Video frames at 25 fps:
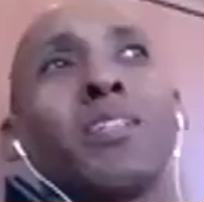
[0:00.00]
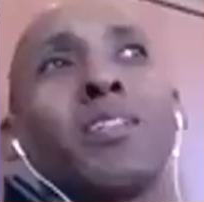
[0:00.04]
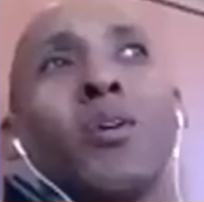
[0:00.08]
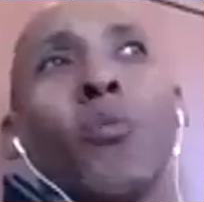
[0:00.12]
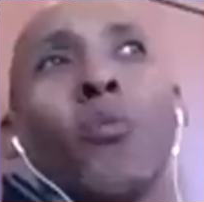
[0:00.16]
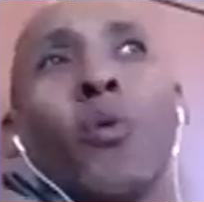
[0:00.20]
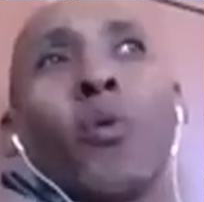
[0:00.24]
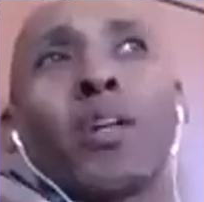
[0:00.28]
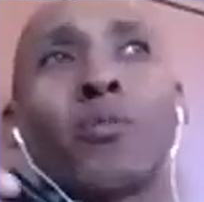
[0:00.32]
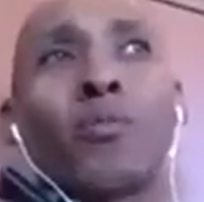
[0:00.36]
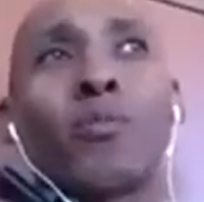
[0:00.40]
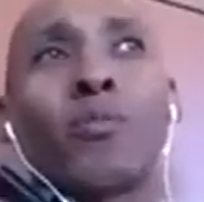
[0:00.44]

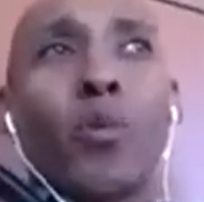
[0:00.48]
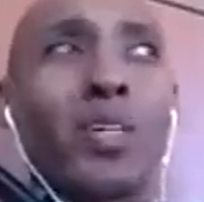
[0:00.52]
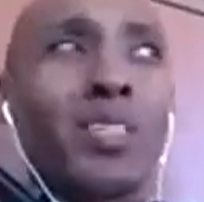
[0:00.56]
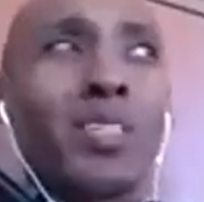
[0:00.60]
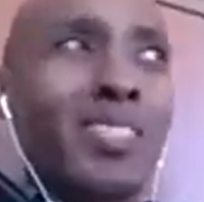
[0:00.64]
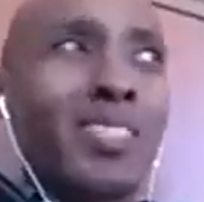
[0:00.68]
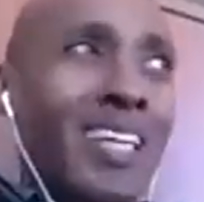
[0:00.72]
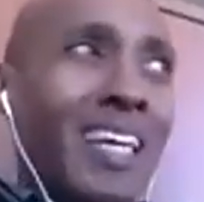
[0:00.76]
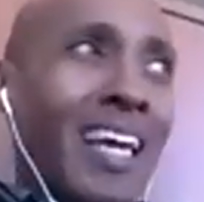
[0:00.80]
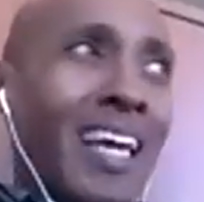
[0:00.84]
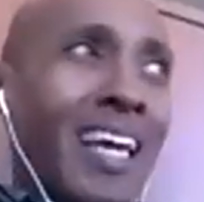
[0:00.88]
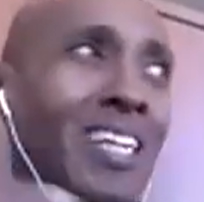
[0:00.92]
what does
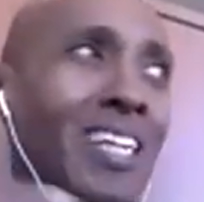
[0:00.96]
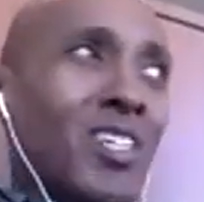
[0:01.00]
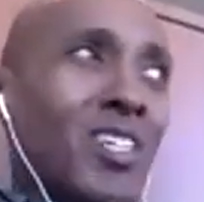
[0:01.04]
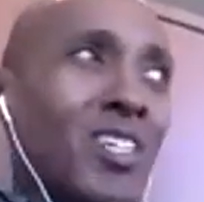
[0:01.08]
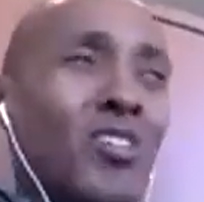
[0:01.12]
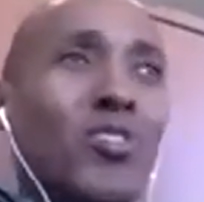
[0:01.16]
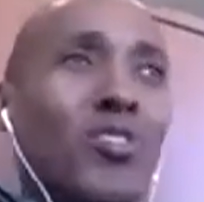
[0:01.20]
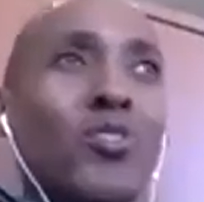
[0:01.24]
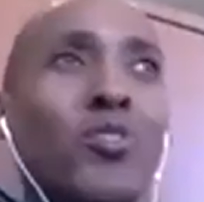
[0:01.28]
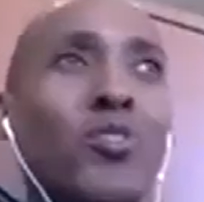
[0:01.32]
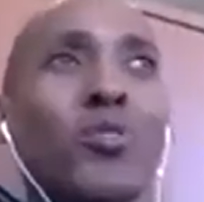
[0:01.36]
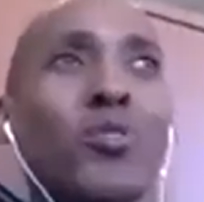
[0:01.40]
the
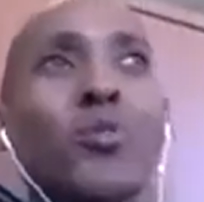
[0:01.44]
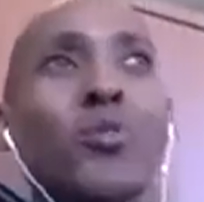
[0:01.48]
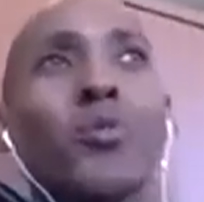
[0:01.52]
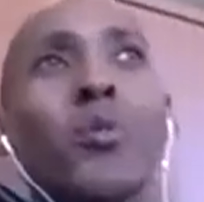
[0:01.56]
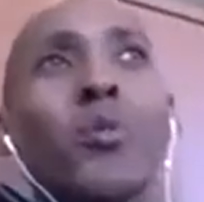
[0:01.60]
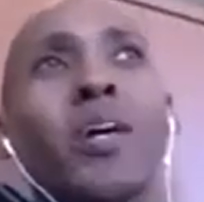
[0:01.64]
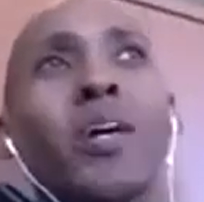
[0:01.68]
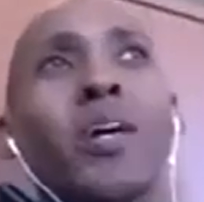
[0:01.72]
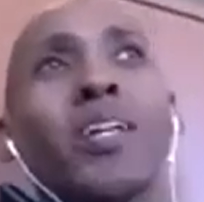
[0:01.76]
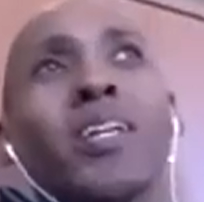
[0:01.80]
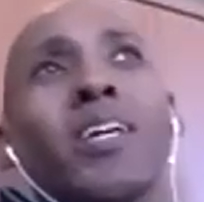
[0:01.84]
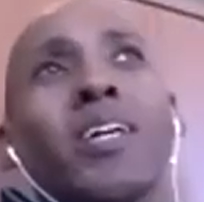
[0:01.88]
agent do,
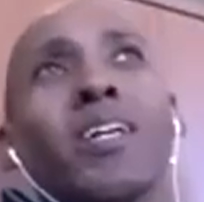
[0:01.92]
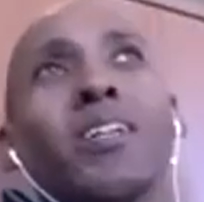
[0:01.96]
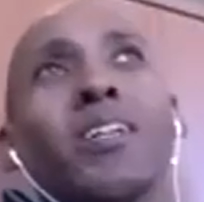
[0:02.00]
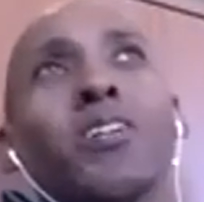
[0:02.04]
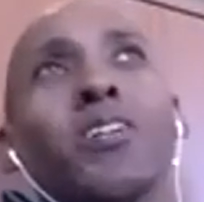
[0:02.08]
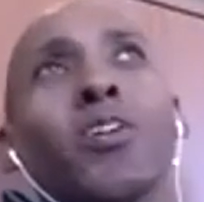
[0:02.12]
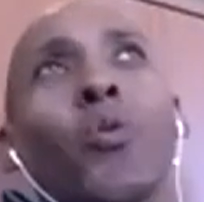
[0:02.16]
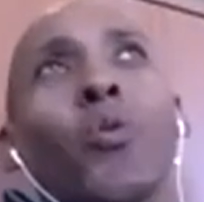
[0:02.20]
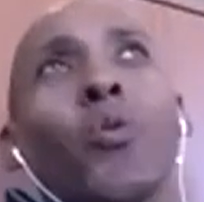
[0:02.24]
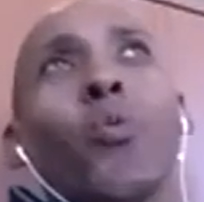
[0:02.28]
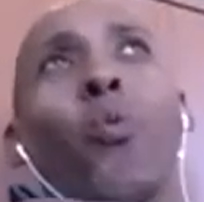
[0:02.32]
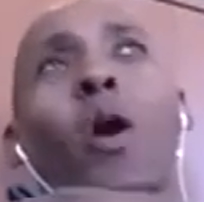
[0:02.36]
and then, you
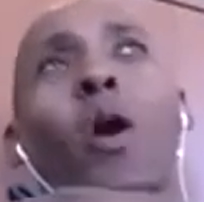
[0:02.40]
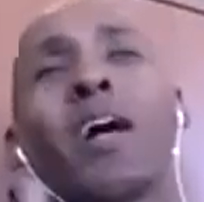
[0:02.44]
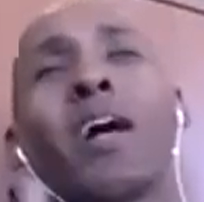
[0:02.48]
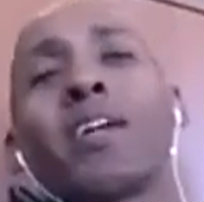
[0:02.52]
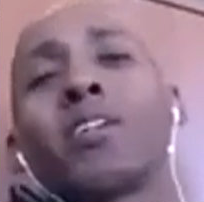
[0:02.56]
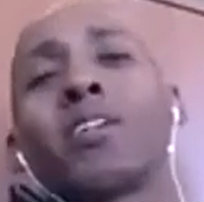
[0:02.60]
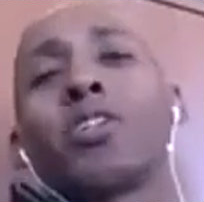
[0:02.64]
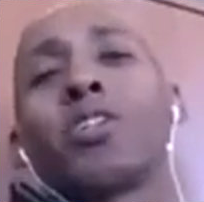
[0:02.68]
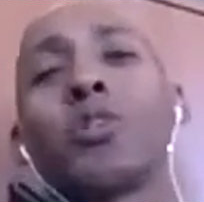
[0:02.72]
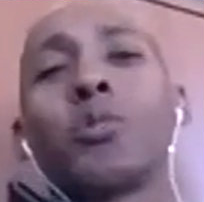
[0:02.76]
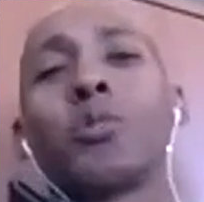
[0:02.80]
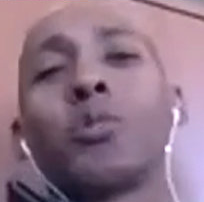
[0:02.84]
know, why
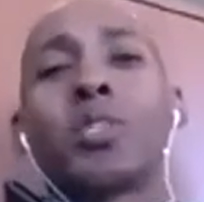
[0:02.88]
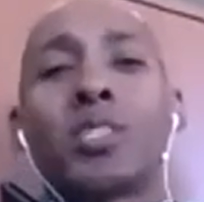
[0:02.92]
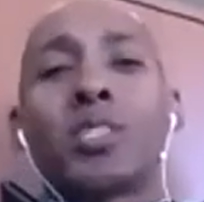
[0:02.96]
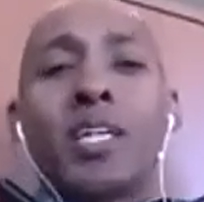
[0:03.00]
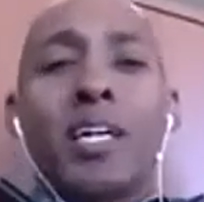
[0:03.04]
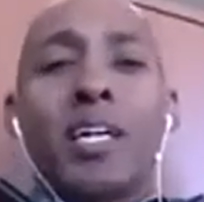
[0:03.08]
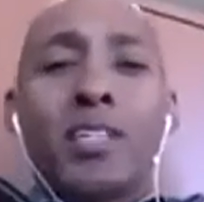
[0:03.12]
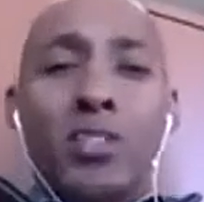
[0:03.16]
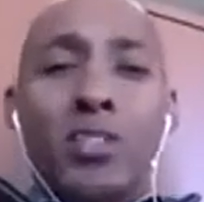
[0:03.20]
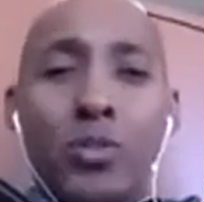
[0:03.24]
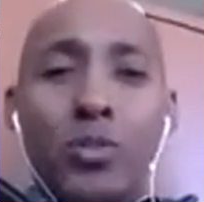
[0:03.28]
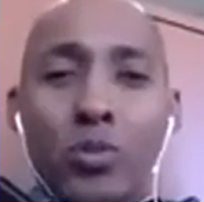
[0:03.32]
did you
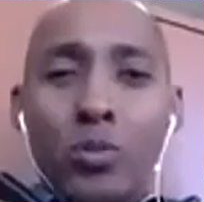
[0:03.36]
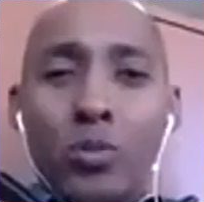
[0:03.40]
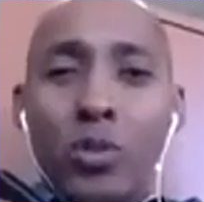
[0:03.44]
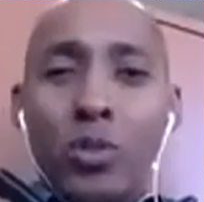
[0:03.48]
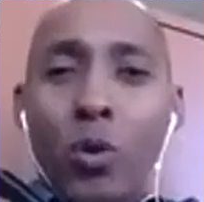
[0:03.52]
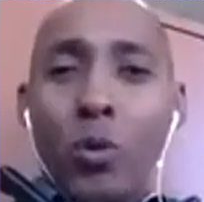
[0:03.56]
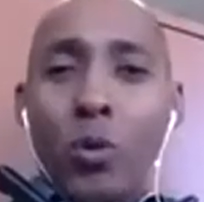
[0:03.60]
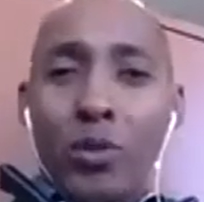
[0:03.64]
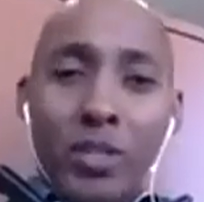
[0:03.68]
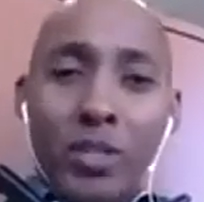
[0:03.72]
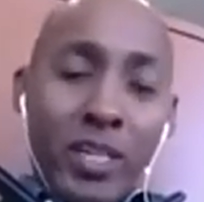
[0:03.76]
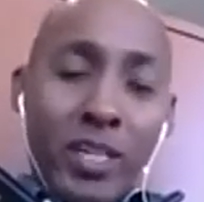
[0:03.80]
decide to go
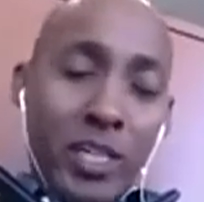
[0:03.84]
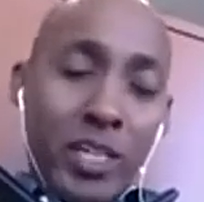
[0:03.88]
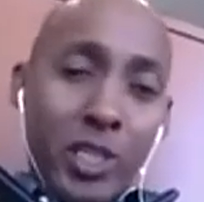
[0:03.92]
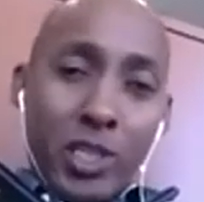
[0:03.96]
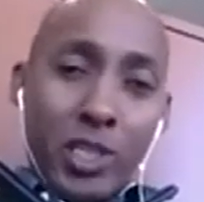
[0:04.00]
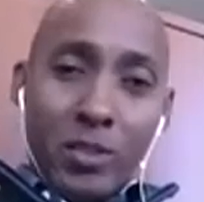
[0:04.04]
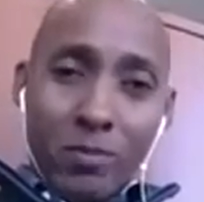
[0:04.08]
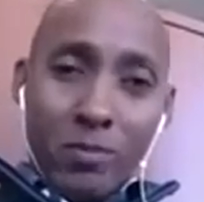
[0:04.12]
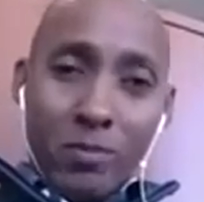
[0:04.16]
with an agent?